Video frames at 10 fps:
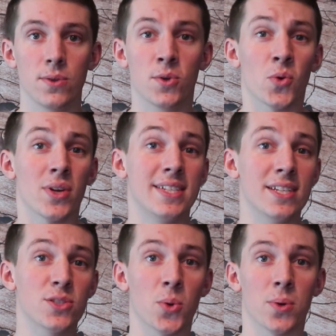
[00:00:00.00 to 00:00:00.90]
You could run
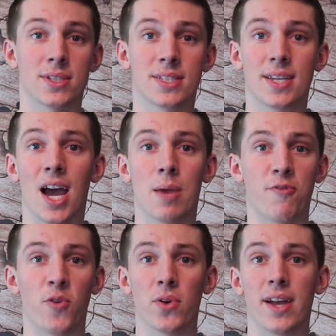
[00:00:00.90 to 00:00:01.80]
Discord, Skype,
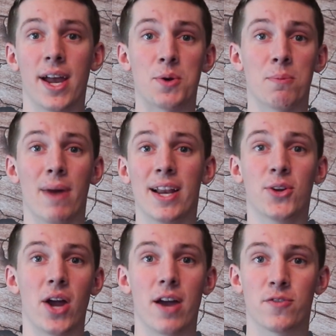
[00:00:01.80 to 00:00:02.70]
Fortnite, or
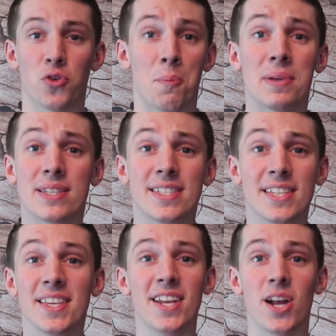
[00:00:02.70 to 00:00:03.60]
Minecraft, or a
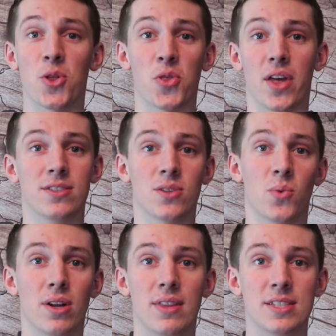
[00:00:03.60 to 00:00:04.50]
bazillion other things on
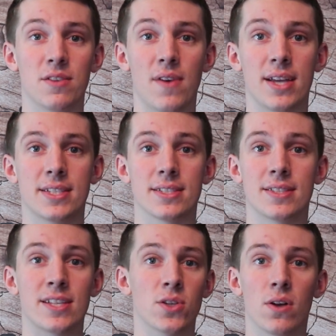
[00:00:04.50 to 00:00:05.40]
one of these devices.
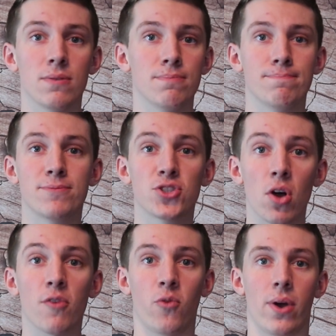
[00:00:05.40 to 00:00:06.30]
That's all
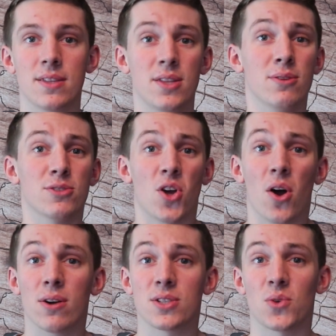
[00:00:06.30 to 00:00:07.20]
software. Then there's
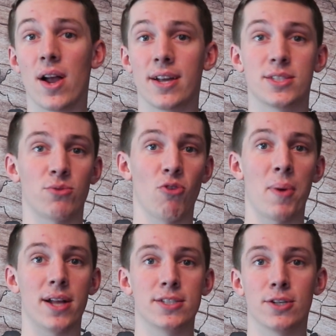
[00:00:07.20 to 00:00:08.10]
cars and rockets and
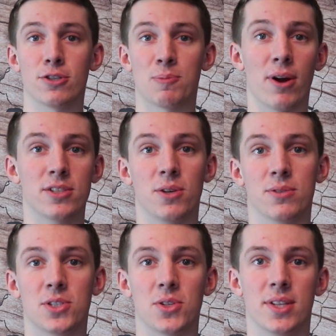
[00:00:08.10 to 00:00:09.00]
robots and your smart
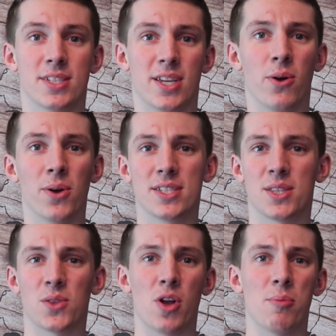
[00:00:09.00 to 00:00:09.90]
toaster. And this all
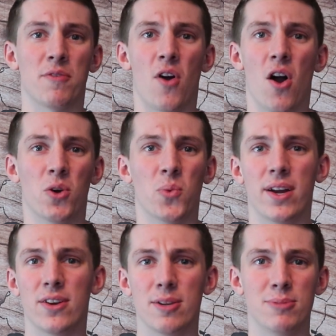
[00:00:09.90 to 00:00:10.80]
gets in the realm of
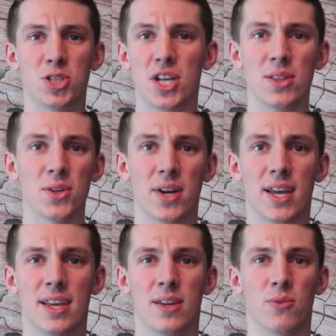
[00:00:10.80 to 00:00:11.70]
hardware and machine
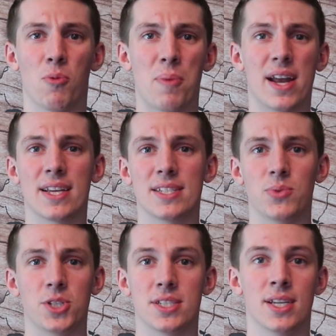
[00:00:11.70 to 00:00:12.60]
learning and robotics,
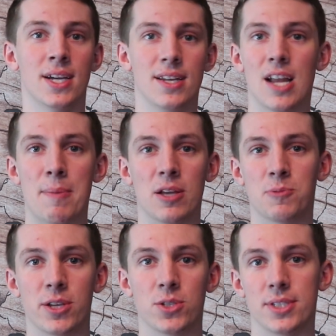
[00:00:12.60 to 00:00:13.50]
which is not my
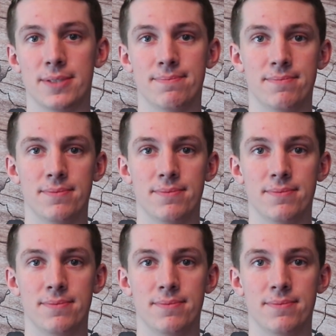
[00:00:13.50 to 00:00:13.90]
specialty